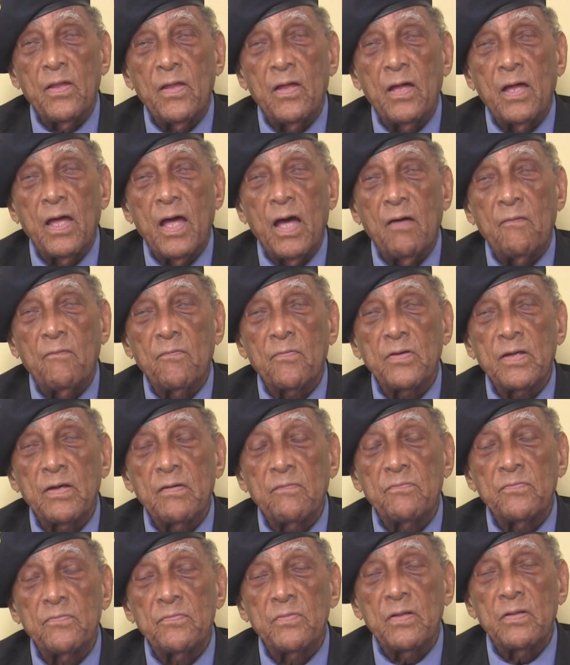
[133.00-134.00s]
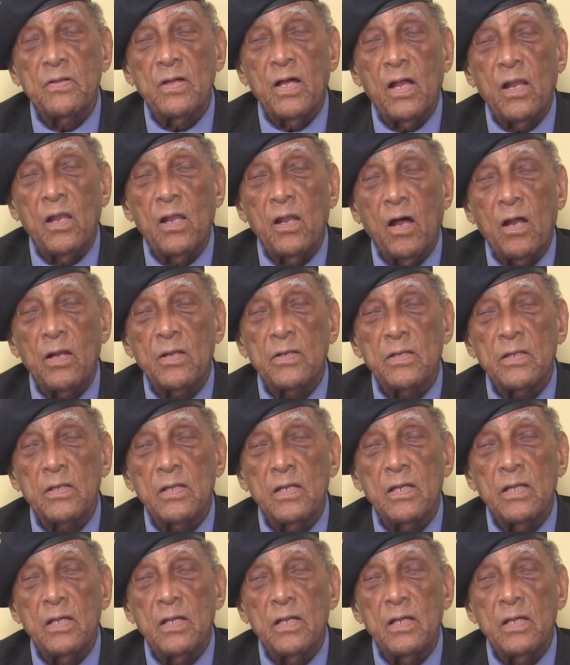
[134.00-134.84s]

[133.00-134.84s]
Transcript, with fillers: they have given a lot